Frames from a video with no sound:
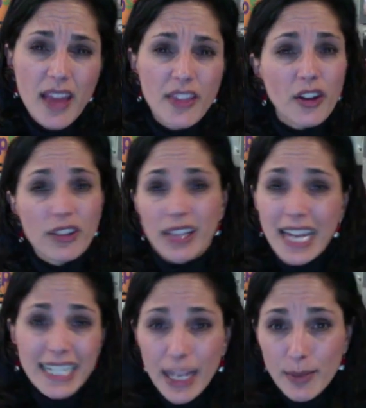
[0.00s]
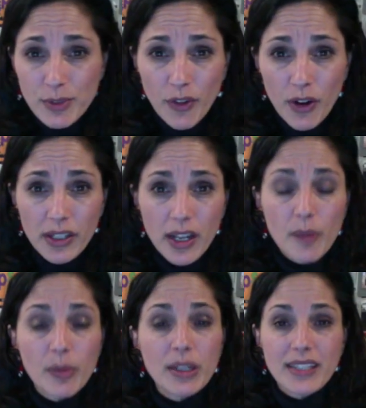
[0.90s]
There are a lot of names for it,
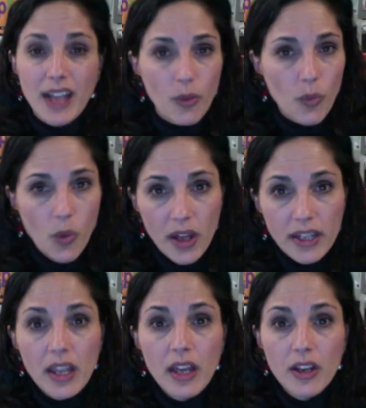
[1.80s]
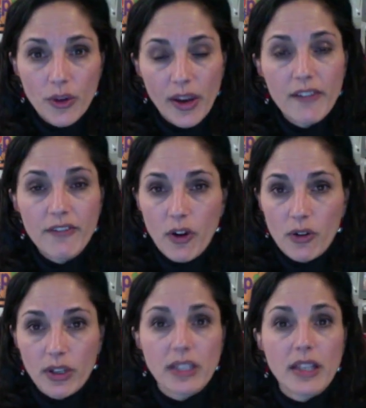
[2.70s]
but it's got one great
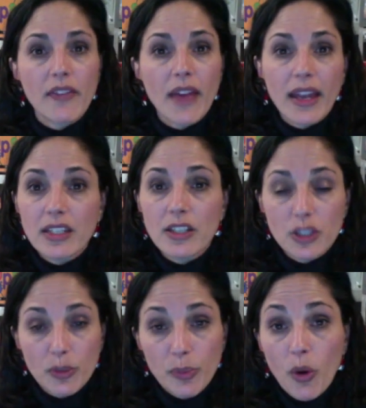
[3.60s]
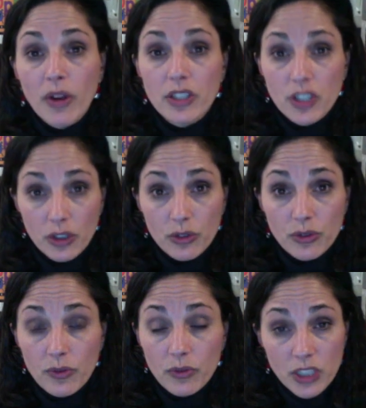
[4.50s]
focus, and that is to support
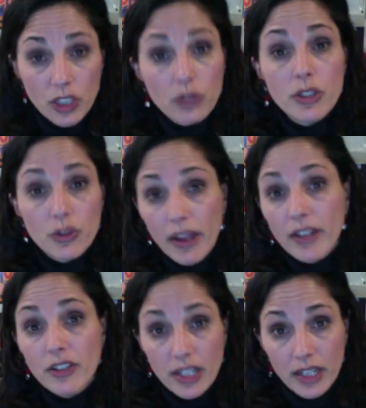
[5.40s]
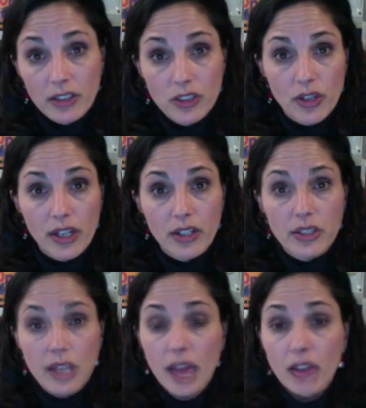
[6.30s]
children's writers and illustrators.
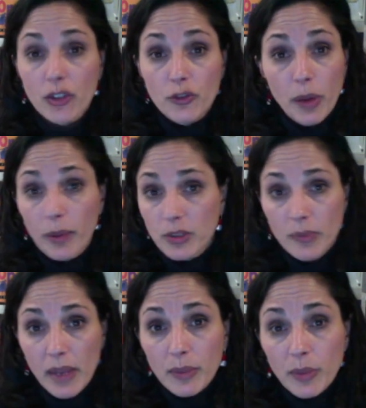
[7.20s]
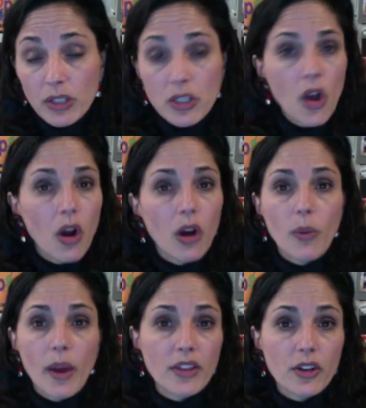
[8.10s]
Whether you've published many books or
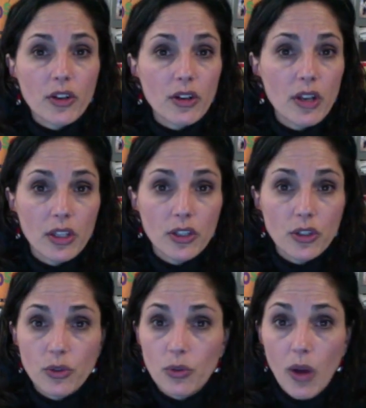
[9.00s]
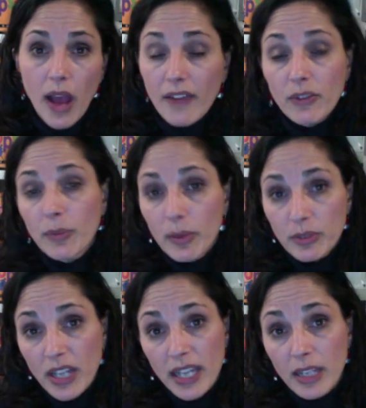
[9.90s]
whether you haven't
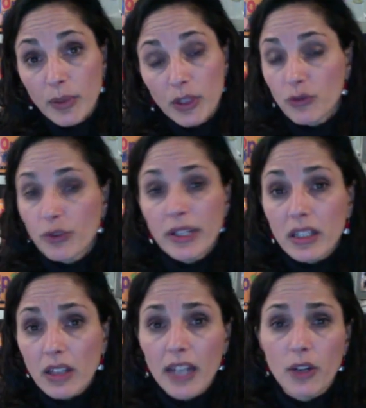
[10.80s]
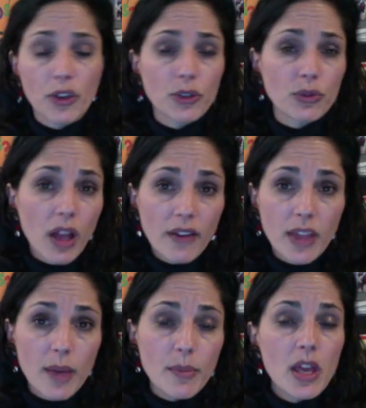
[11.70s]
published any, but you've written a lot or you love
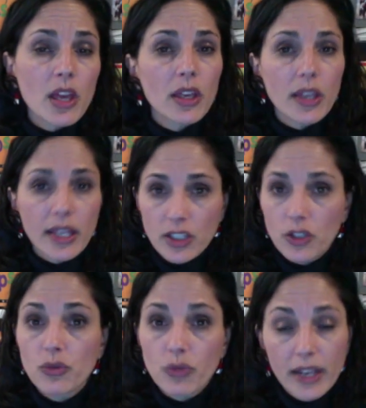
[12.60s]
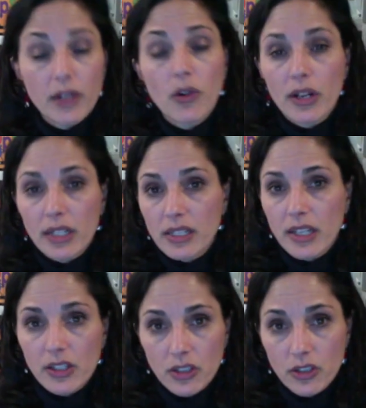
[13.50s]
them, it's a great
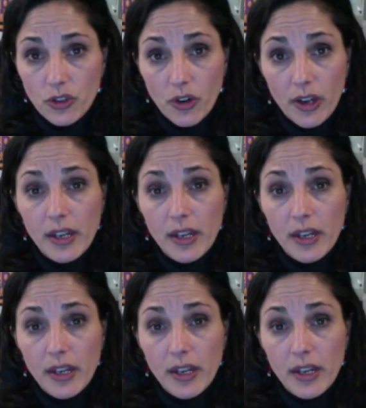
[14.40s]
organization to join.